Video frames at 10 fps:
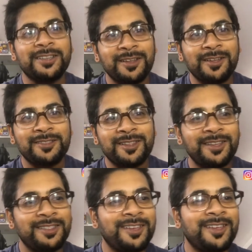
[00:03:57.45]
the
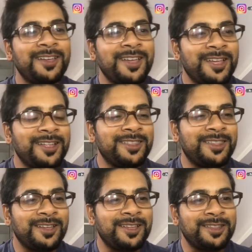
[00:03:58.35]
the the
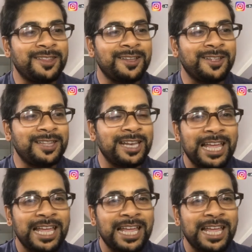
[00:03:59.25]
the the, the